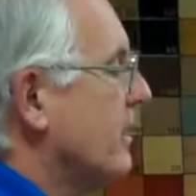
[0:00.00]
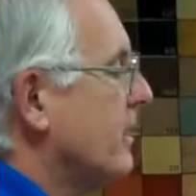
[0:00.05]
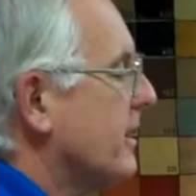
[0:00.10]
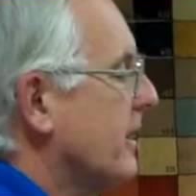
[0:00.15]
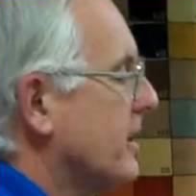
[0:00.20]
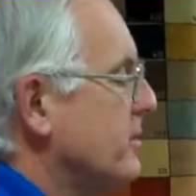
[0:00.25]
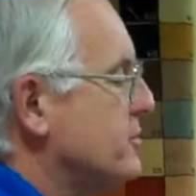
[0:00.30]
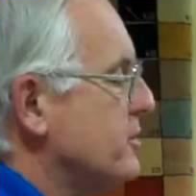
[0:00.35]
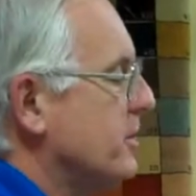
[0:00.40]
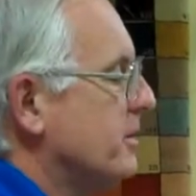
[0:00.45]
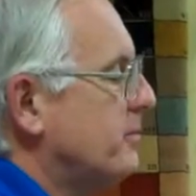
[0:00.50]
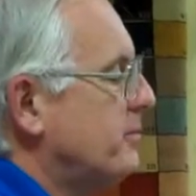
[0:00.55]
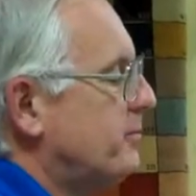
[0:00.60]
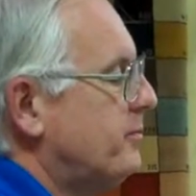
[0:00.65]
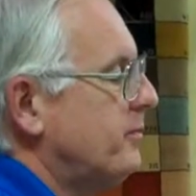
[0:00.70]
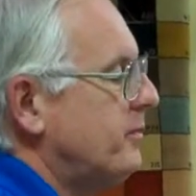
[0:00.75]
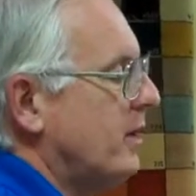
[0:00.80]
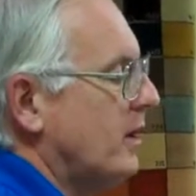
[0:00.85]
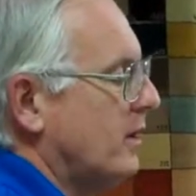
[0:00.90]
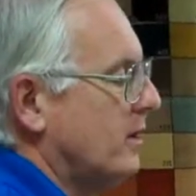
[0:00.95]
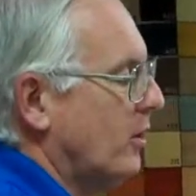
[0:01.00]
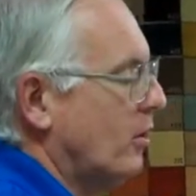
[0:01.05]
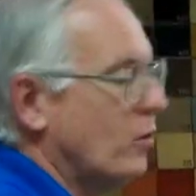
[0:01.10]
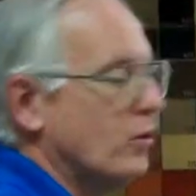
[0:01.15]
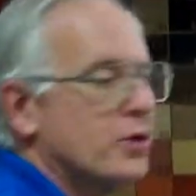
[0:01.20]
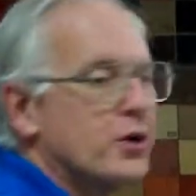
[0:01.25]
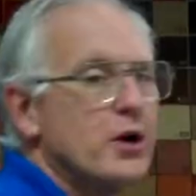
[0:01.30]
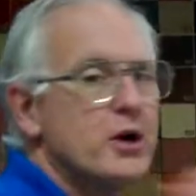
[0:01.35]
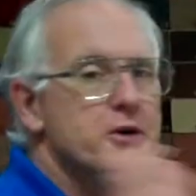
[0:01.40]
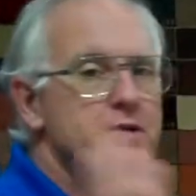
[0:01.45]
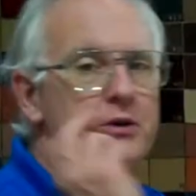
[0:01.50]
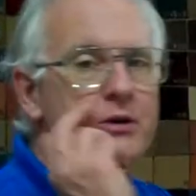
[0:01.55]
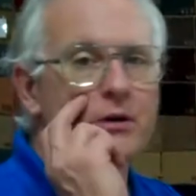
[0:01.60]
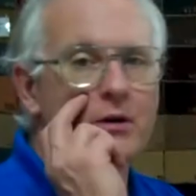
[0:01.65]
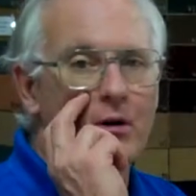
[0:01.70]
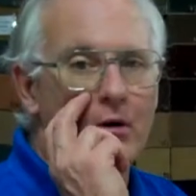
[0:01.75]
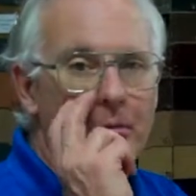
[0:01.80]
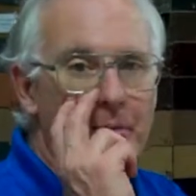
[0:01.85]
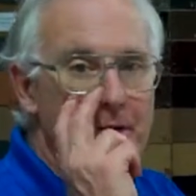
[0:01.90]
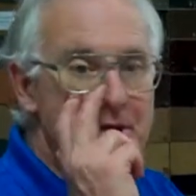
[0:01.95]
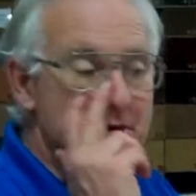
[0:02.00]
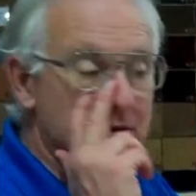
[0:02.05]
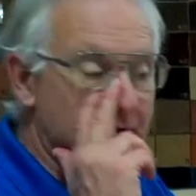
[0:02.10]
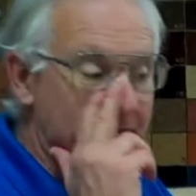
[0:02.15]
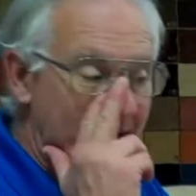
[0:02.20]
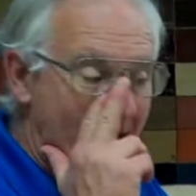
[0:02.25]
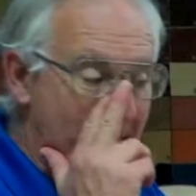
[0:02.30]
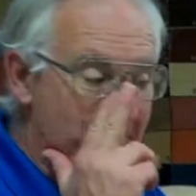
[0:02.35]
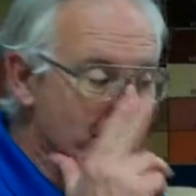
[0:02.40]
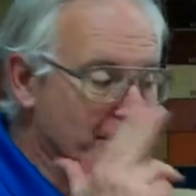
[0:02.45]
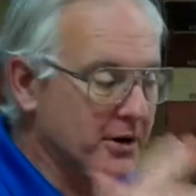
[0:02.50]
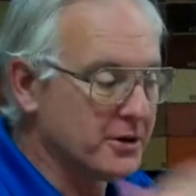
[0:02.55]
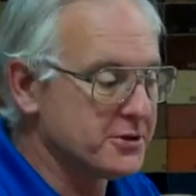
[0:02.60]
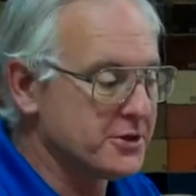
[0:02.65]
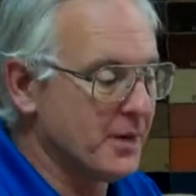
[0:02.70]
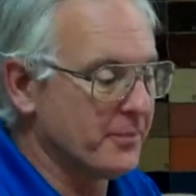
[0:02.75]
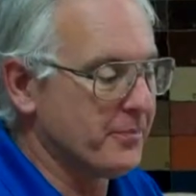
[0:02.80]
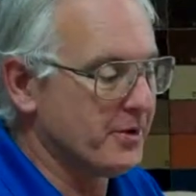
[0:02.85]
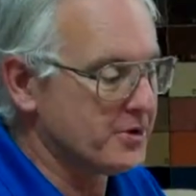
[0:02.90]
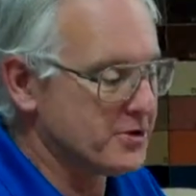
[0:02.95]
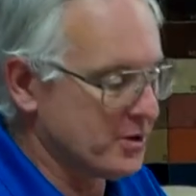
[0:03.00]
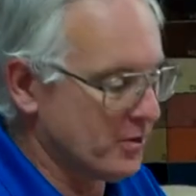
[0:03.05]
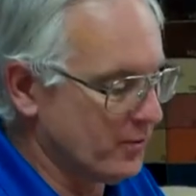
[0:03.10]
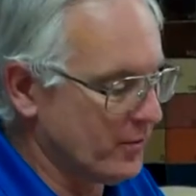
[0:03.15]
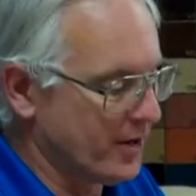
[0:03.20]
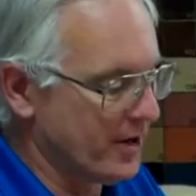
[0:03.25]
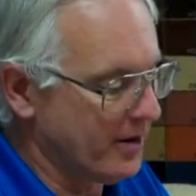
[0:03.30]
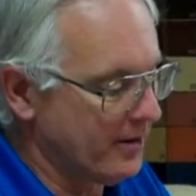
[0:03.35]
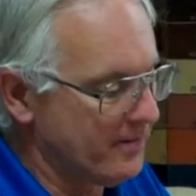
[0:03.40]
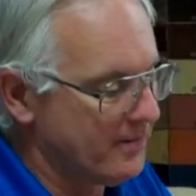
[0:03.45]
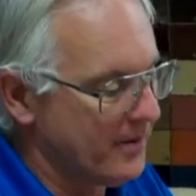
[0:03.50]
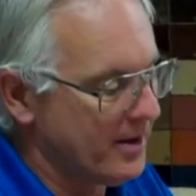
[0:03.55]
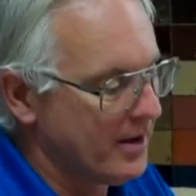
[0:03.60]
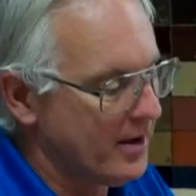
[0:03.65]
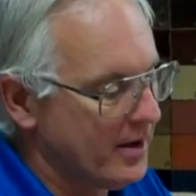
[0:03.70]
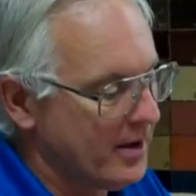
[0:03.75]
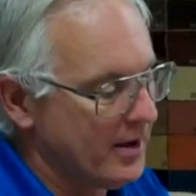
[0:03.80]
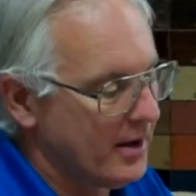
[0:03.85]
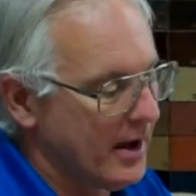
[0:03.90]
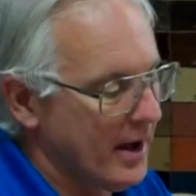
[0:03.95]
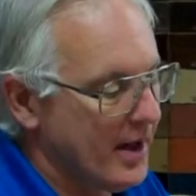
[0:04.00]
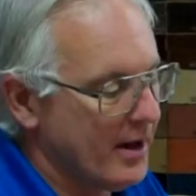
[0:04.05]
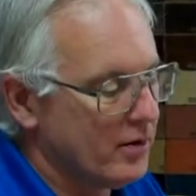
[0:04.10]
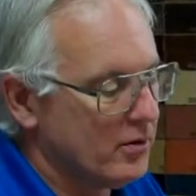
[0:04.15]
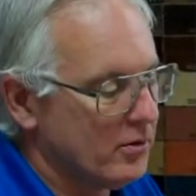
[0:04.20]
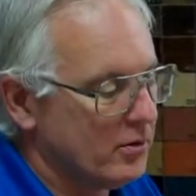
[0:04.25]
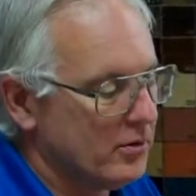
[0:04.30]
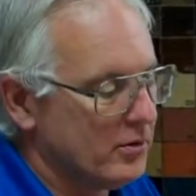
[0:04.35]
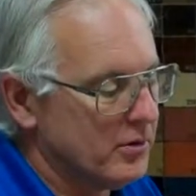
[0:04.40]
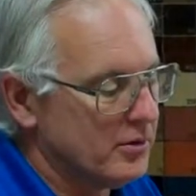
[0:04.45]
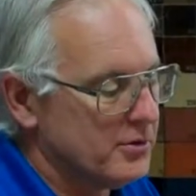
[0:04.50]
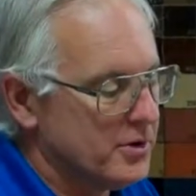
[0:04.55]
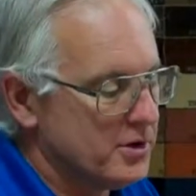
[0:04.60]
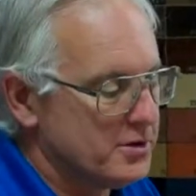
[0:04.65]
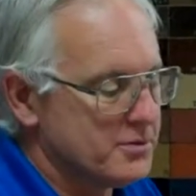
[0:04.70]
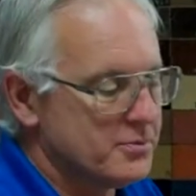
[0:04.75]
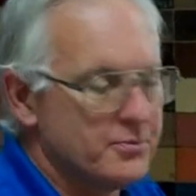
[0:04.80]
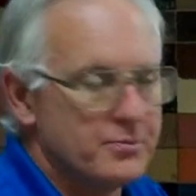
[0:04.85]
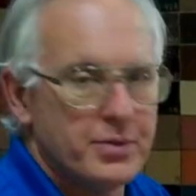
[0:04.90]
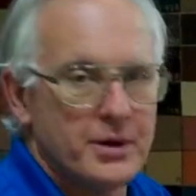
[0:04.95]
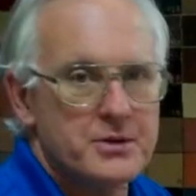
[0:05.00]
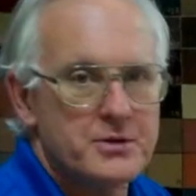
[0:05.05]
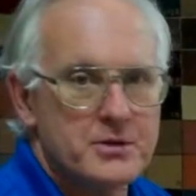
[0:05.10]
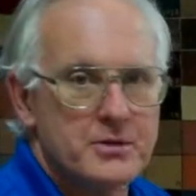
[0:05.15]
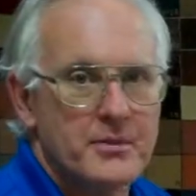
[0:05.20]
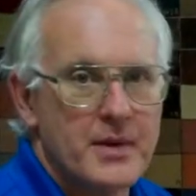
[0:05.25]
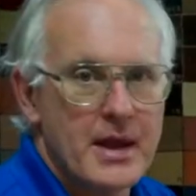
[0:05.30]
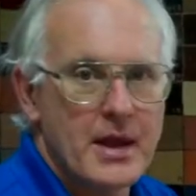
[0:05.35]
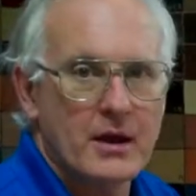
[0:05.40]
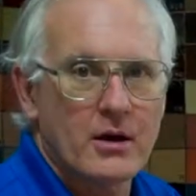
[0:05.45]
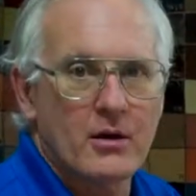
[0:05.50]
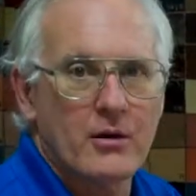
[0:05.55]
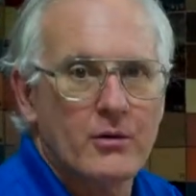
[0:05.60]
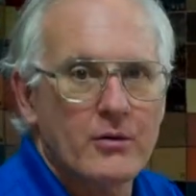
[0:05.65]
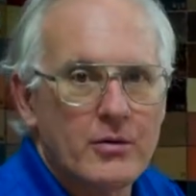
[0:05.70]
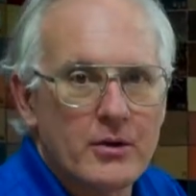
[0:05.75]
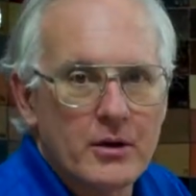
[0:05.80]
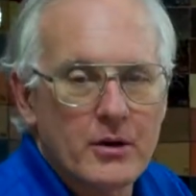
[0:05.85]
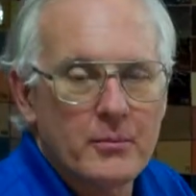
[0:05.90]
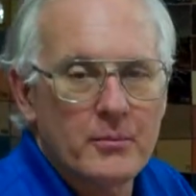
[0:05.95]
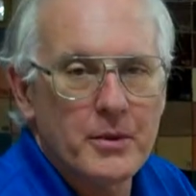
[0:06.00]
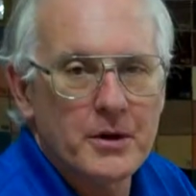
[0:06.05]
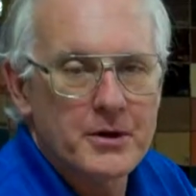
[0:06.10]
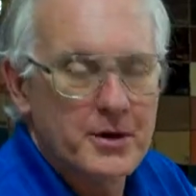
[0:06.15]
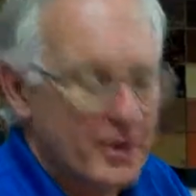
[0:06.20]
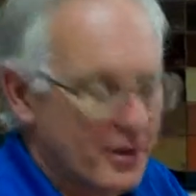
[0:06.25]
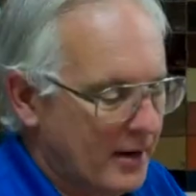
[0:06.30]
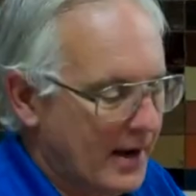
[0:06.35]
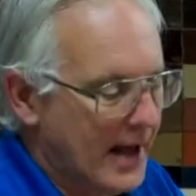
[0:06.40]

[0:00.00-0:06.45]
get you an old cushion or old piece of fabric or something somewhere, and just put some ink on the material.